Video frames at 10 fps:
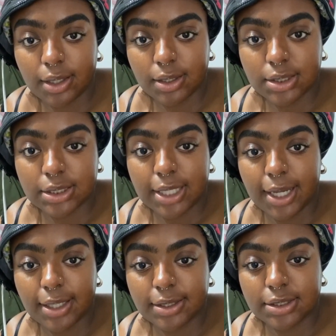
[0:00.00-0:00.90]
got my cap
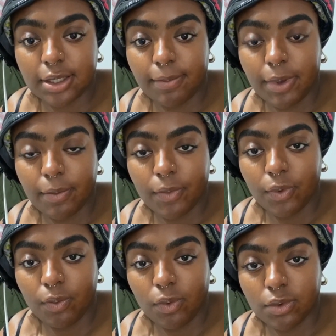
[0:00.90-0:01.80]
on and I'll leave it on for
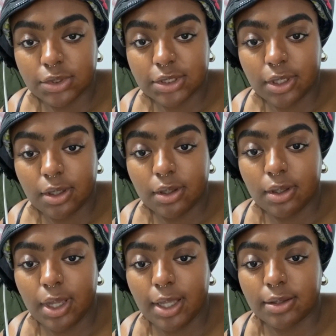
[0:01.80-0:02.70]
about half an
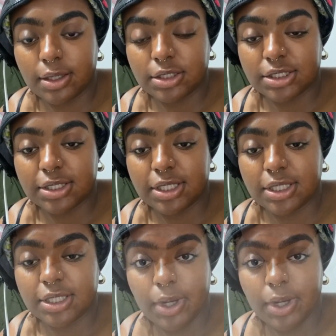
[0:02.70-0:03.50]
hour and call it a day.